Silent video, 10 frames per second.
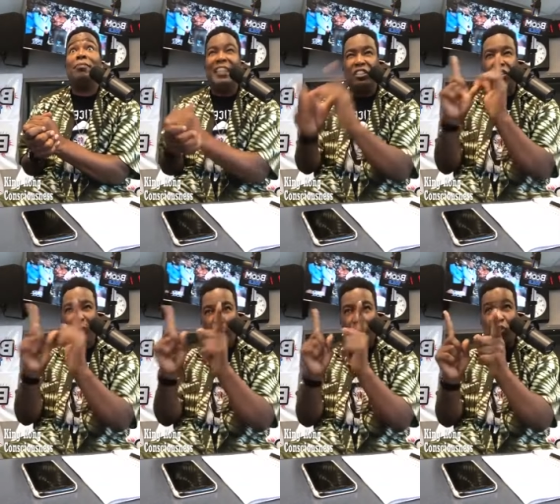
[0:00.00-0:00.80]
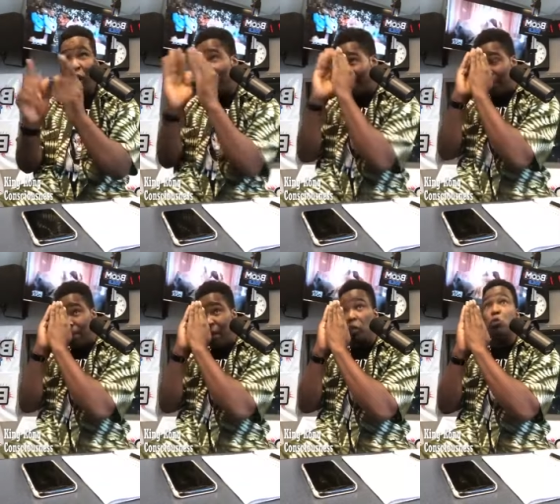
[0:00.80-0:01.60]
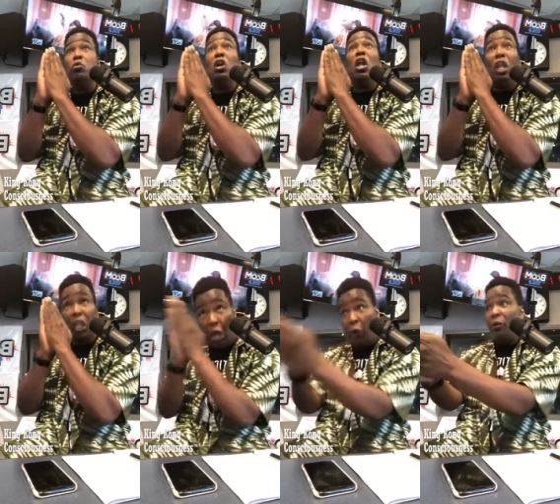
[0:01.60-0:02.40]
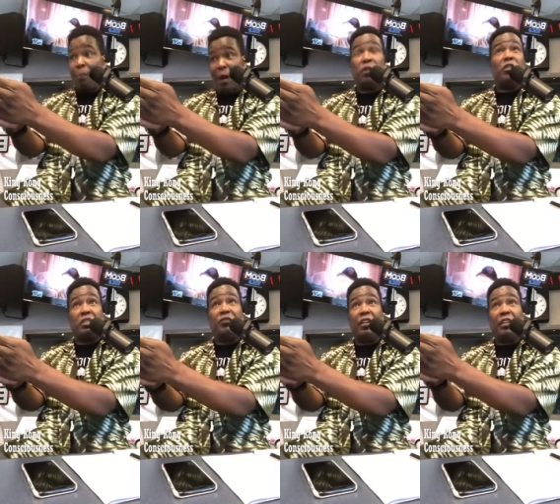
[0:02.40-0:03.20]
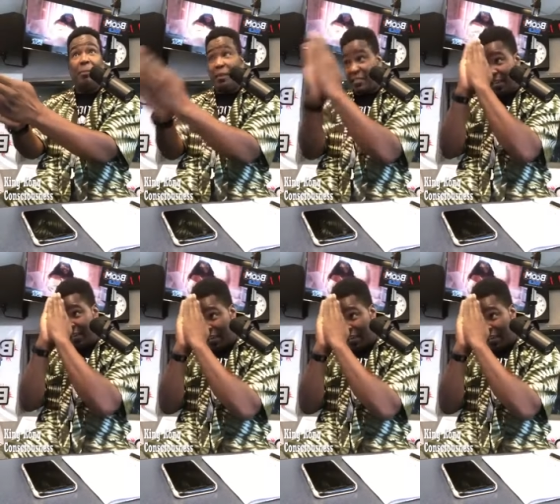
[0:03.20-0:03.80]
There's no drug that can make you learn about Christopher Columbus,